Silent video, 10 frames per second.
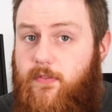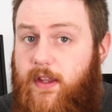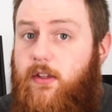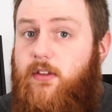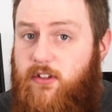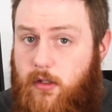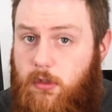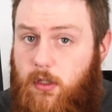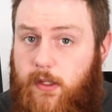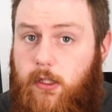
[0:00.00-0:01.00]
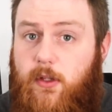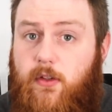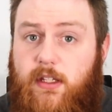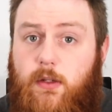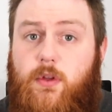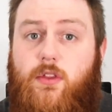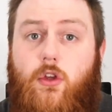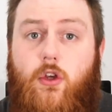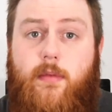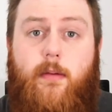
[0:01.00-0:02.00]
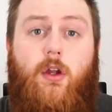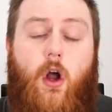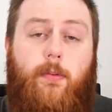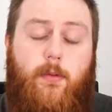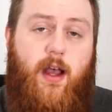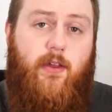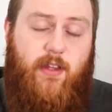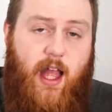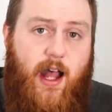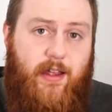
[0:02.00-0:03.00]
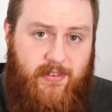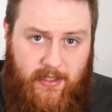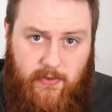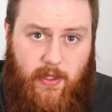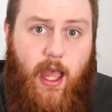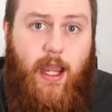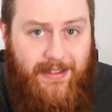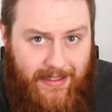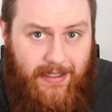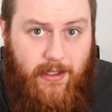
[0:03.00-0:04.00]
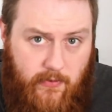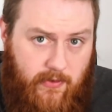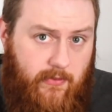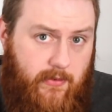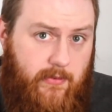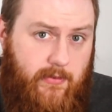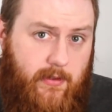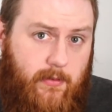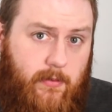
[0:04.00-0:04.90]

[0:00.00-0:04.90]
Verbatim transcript: have entered general availability with new memory optimized R6ID instances.